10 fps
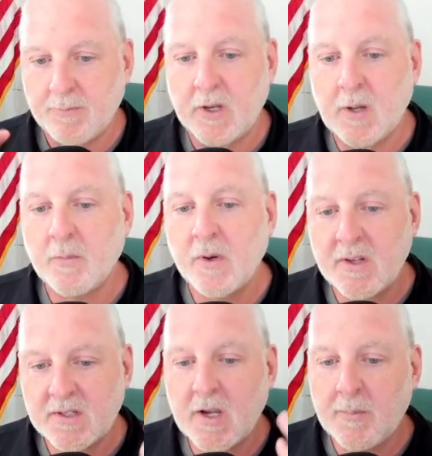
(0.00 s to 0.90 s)
And I'm bringing
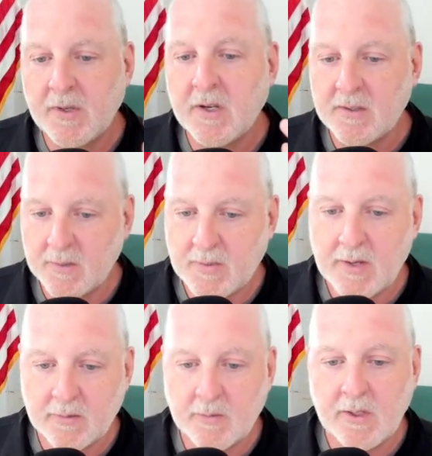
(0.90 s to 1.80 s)
this up because
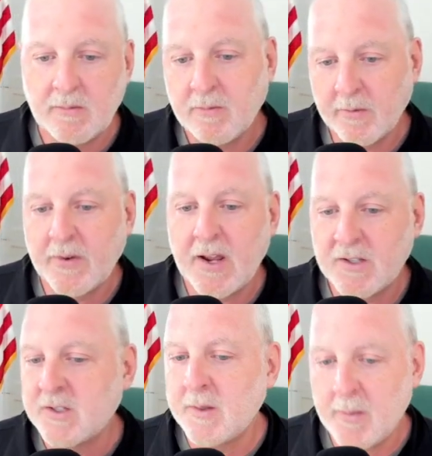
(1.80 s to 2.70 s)
sometimes we
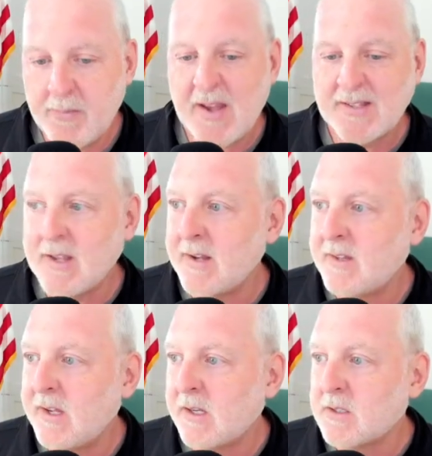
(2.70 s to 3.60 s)
forget some of the baseline
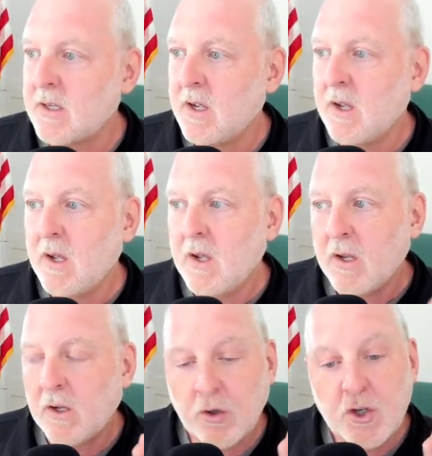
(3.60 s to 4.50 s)
things,
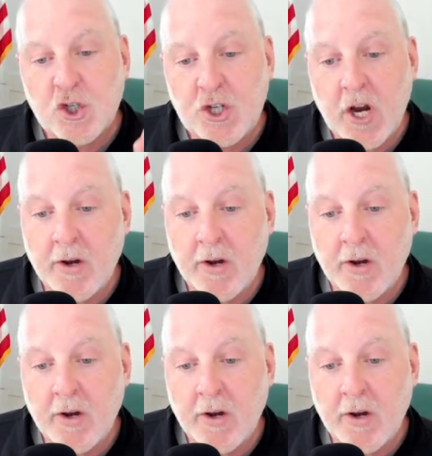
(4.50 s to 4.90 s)
including sharing